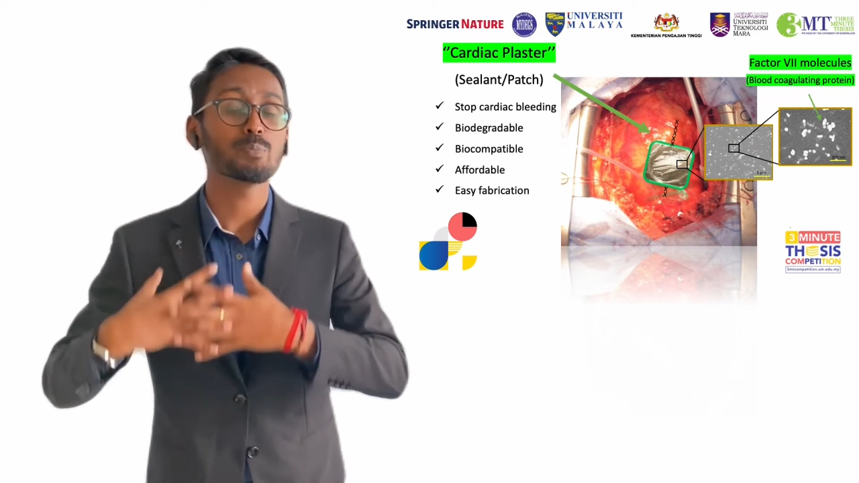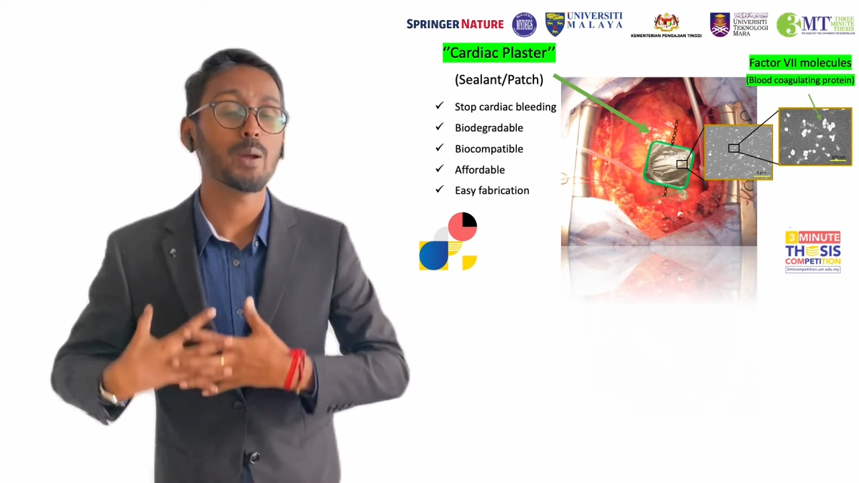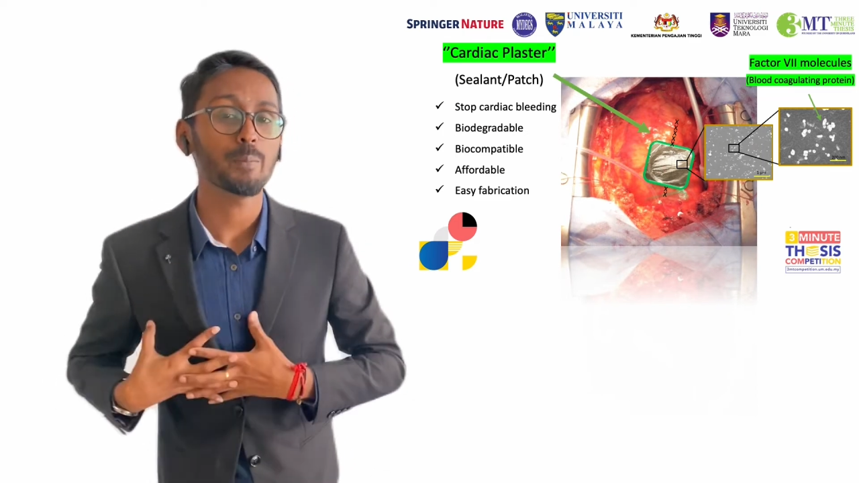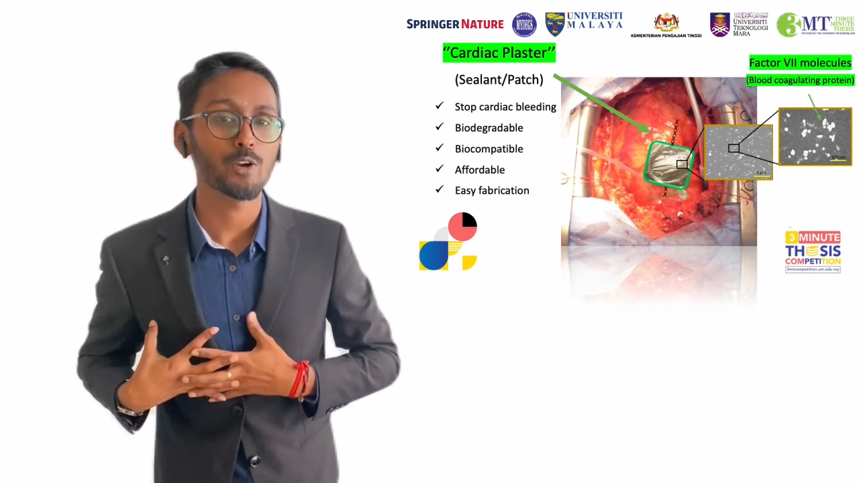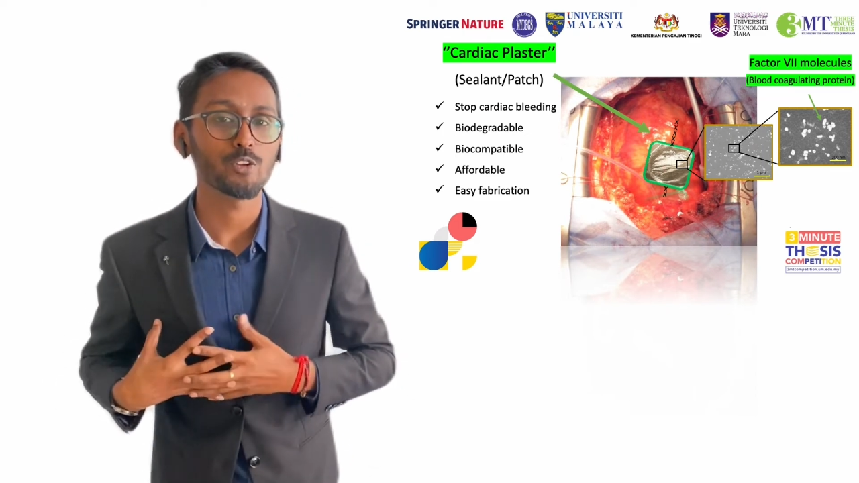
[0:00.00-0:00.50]

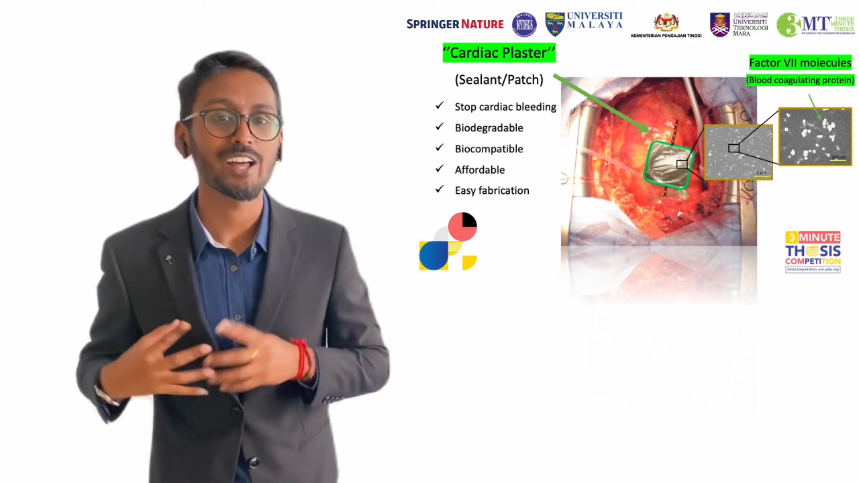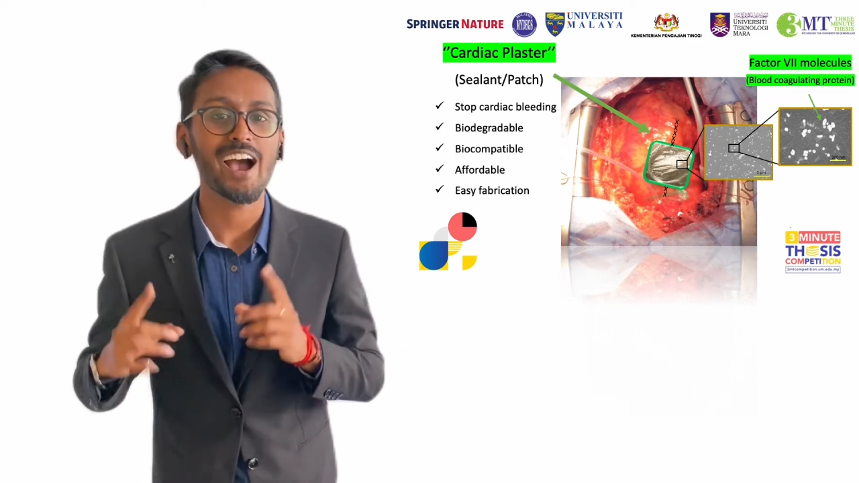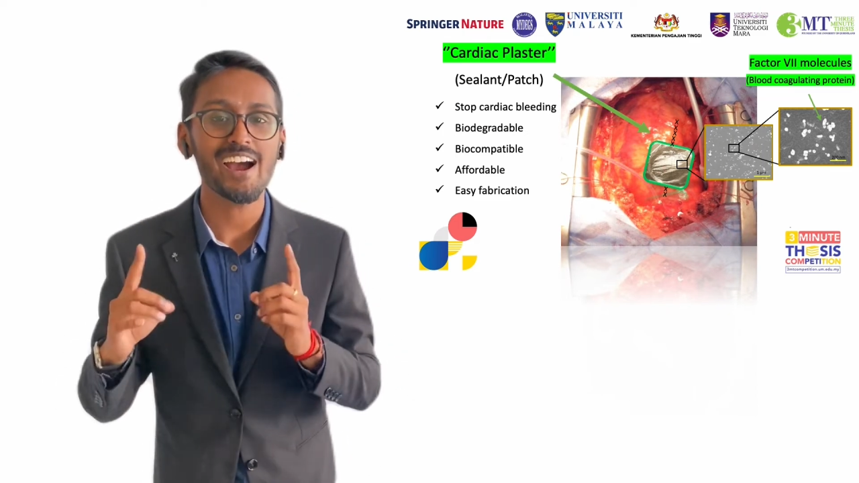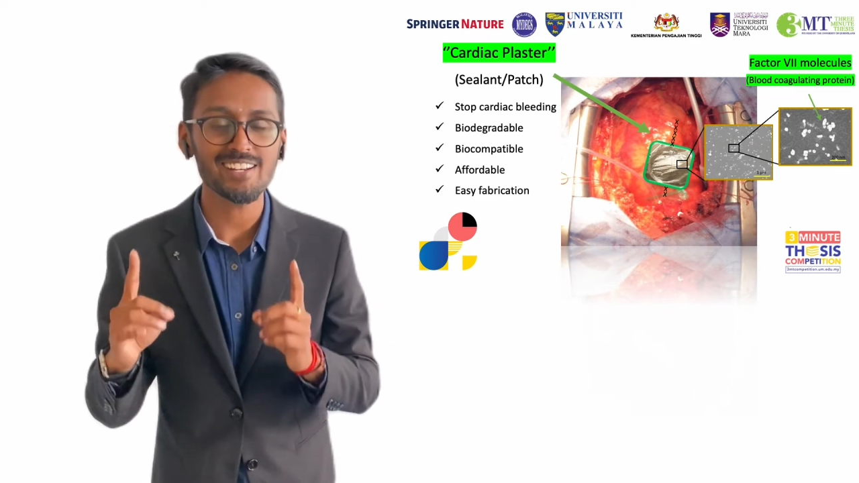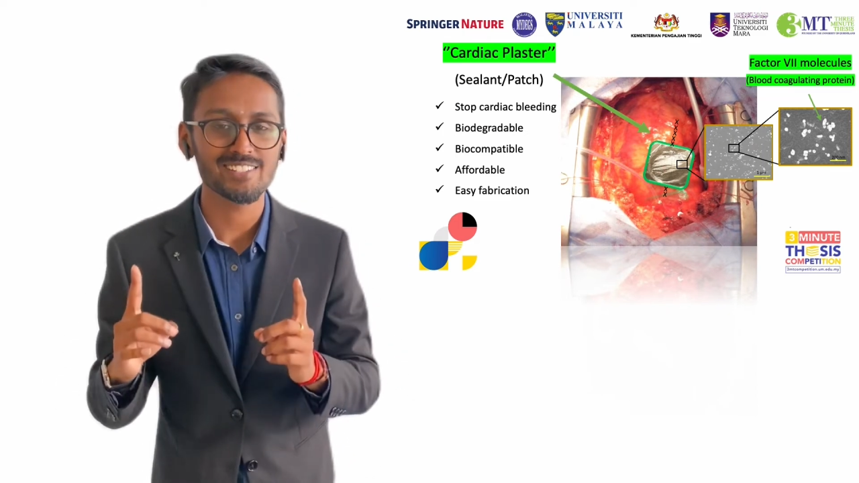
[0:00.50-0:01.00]
membrane on the
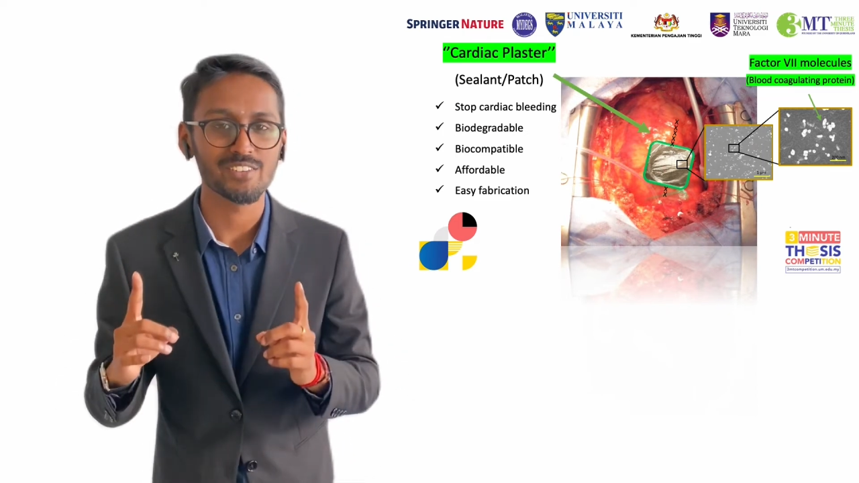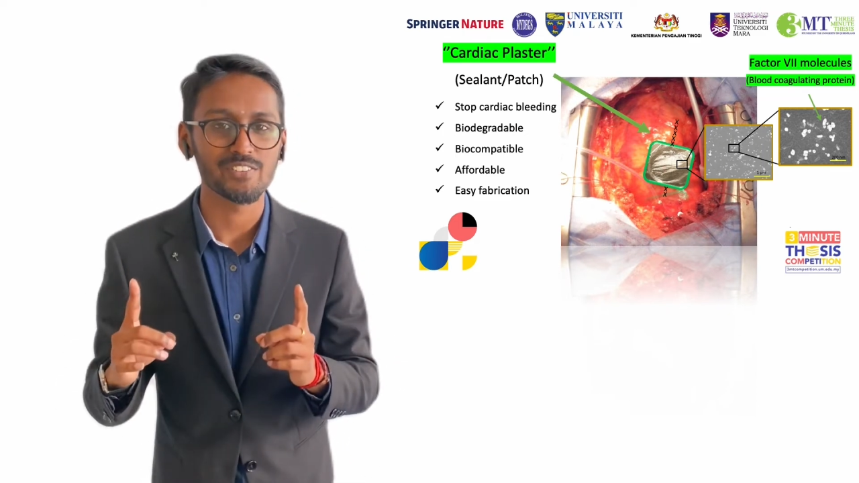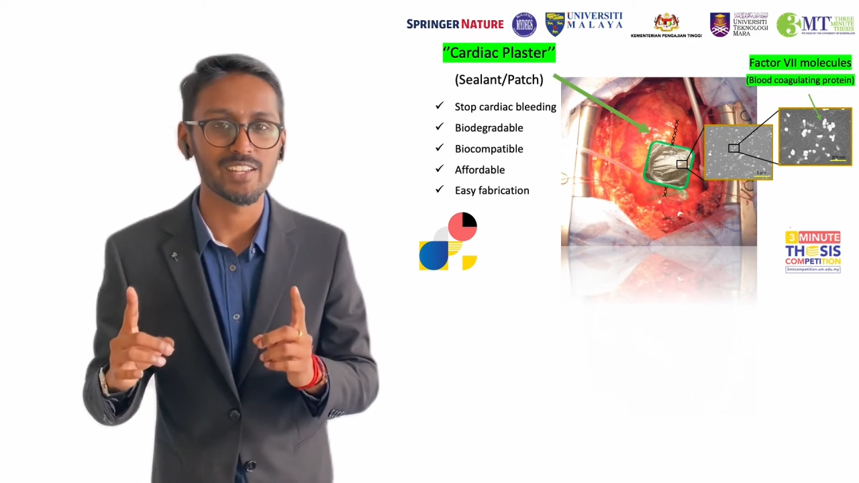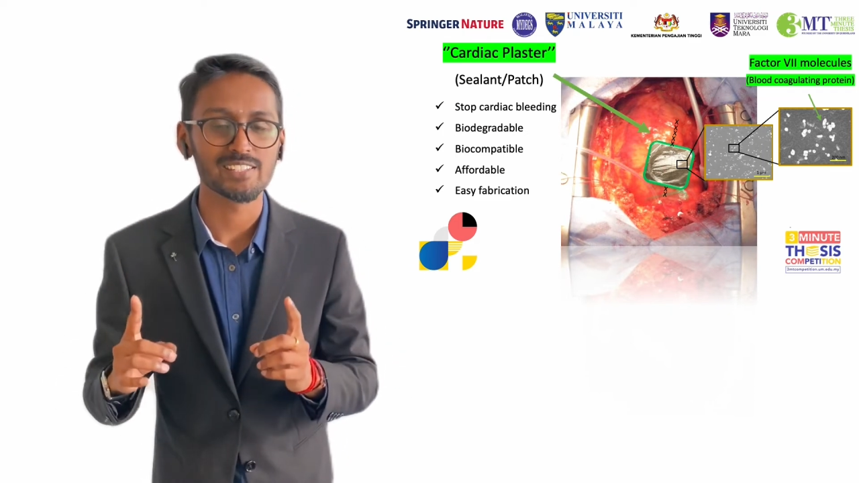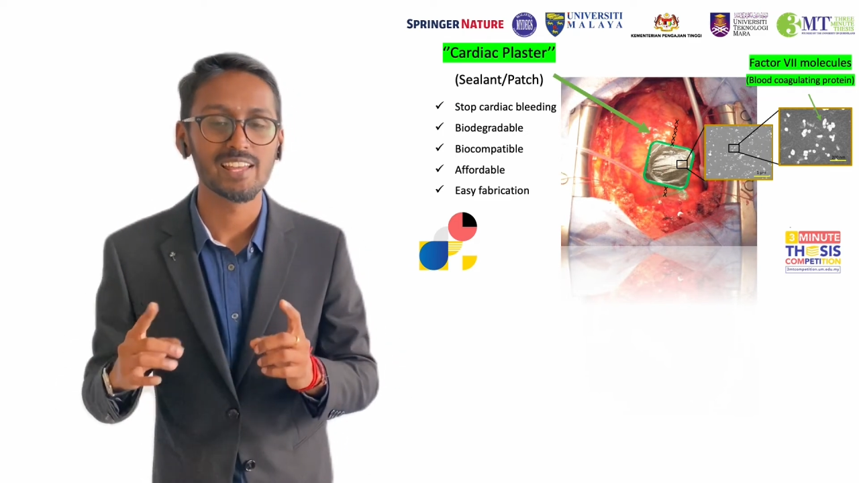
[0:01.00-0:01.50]
heart surface,